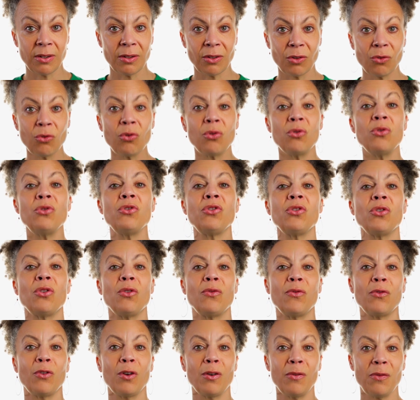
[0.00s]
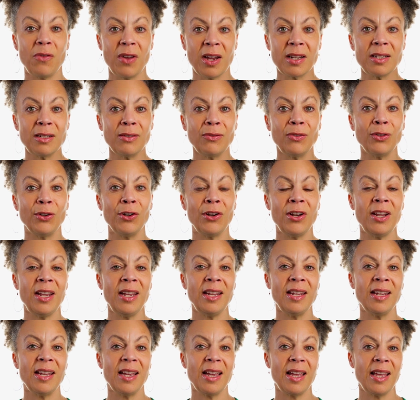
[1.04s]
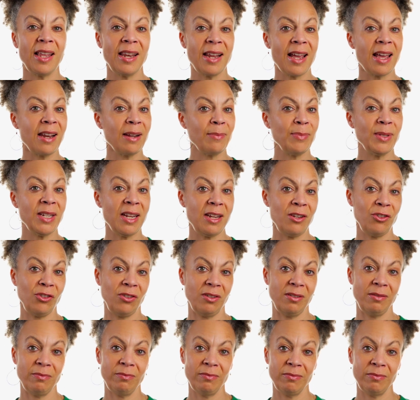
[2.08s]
crucial for effective learning and adaptation.